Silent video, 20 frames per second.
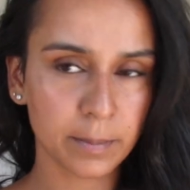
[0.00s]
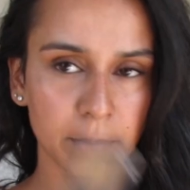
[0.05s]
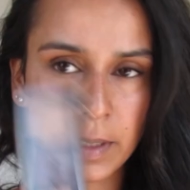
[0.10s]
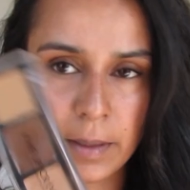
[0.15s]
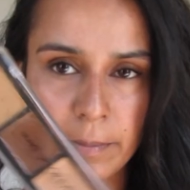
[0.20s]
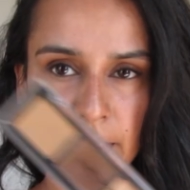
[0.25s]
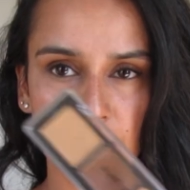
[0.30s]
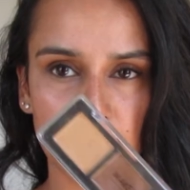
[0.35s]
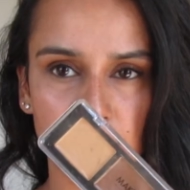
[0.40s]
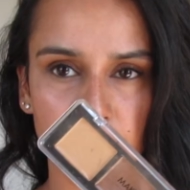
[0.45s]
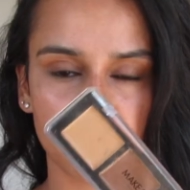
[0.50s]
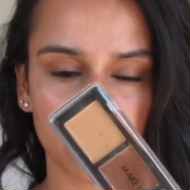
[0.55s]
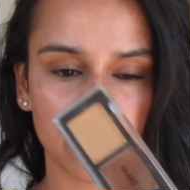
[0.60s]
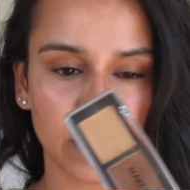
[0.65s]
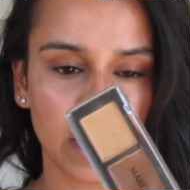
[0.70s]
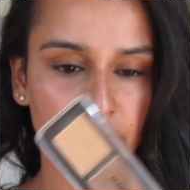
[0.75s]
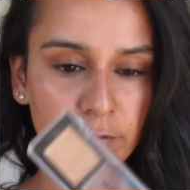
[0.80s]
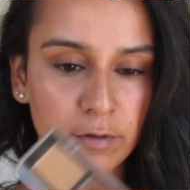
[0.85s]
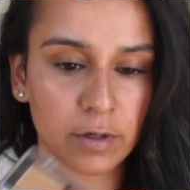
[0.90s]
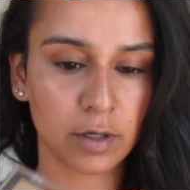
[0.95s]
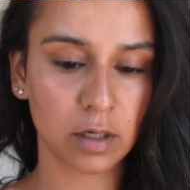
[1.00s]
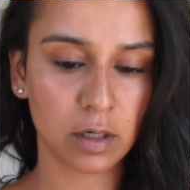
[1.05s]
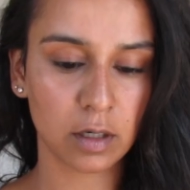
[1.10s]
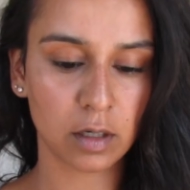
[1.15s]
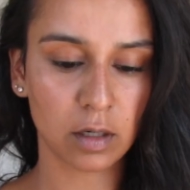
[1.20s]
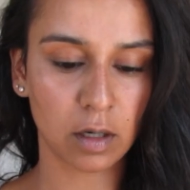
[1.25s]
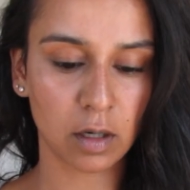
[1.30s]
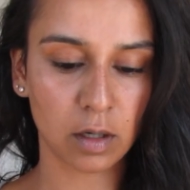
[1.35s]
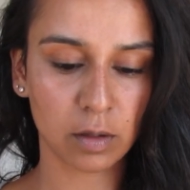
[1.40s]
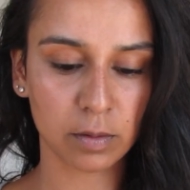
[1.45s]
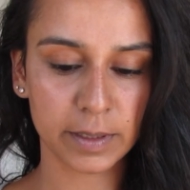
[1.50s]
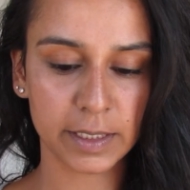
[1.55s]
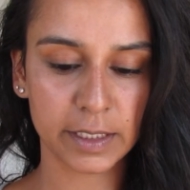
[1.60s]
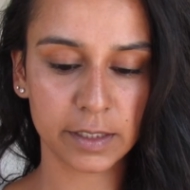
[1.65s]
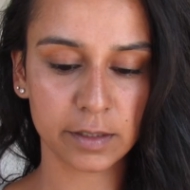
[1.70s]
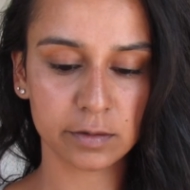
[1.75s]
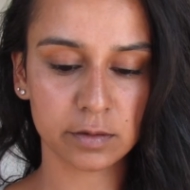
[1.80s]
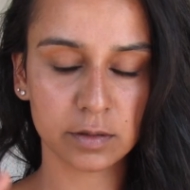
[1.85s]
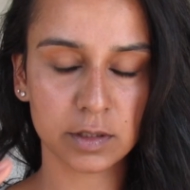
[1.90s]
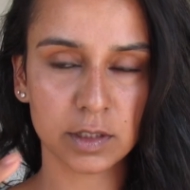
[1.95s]
My Makeup Forever, all we
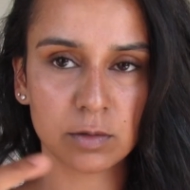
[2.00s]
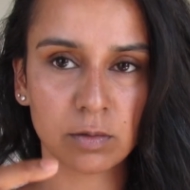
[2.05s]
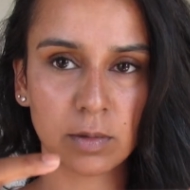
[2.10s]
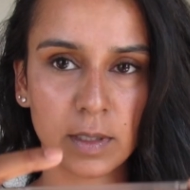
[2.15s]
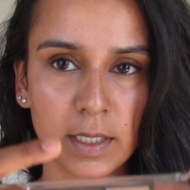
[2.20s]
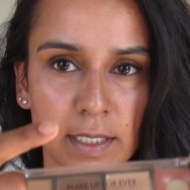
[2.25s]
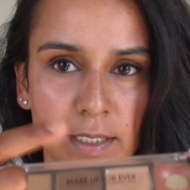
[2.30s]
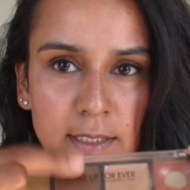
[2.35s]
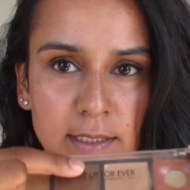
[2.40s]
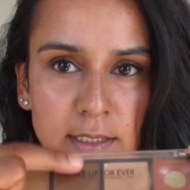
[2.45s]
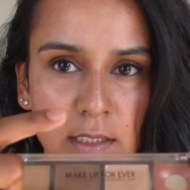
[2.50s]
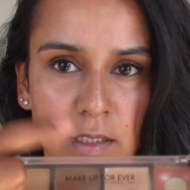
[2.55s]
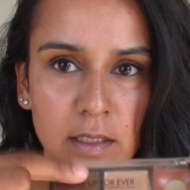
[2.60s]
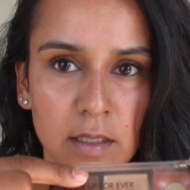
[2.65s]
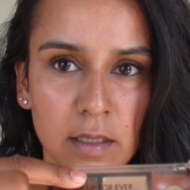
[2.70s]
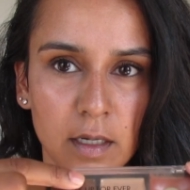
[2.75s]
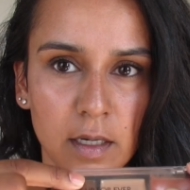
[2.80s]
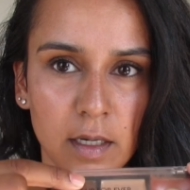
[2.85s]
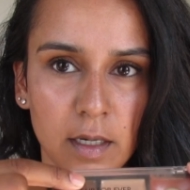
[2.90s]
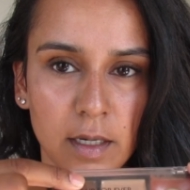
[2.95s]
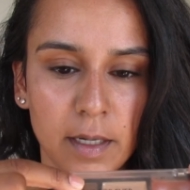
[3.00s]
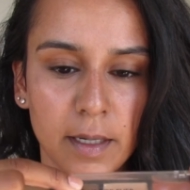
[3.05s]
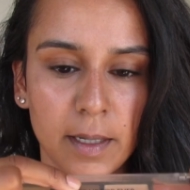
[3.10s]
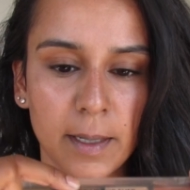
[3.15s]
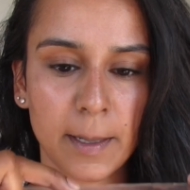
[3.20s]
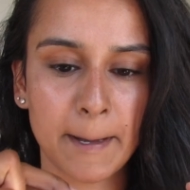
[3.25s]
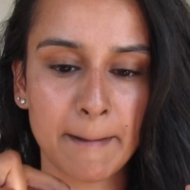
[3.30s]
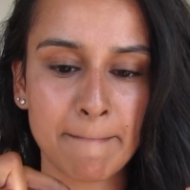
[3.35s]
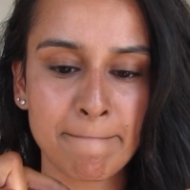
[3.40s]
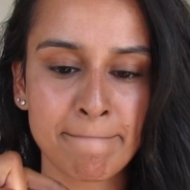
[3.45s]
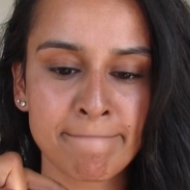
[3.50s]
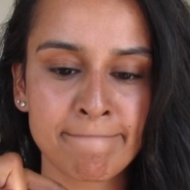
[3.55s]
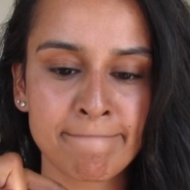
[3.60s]
used was the